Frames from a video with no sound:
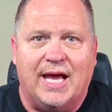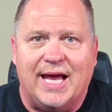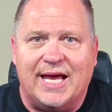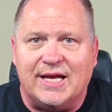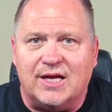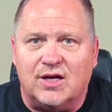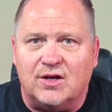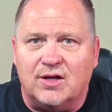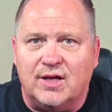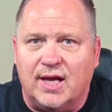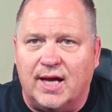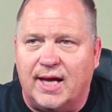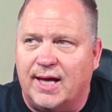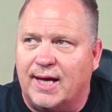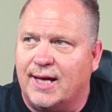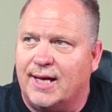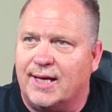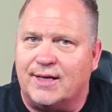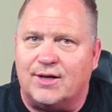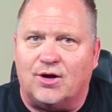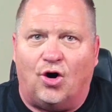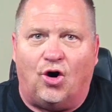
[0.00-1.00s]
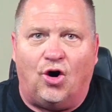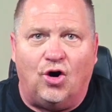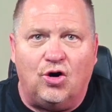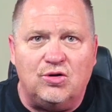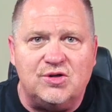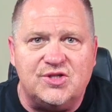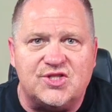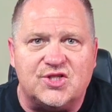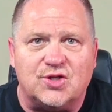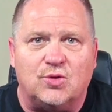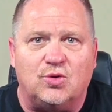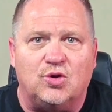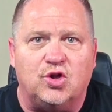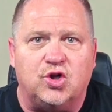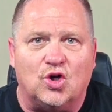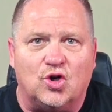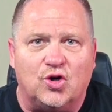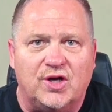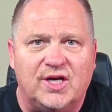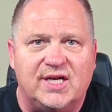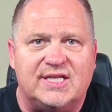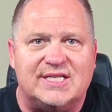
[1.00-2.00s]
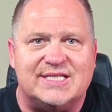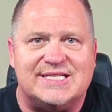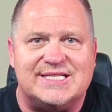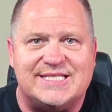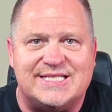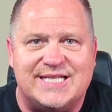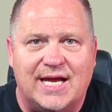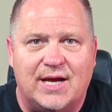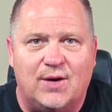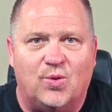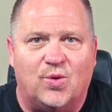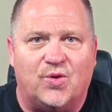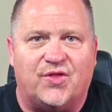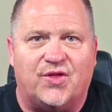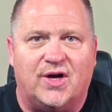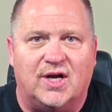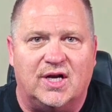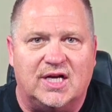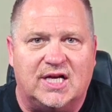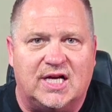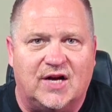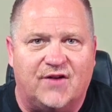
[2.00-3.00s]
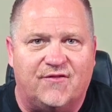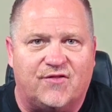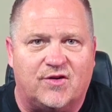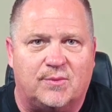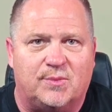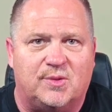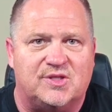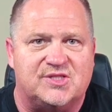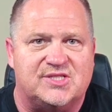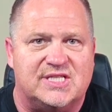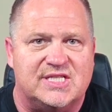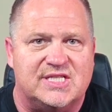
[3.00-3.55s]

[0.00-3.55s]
and also learning to stay with uncomfortable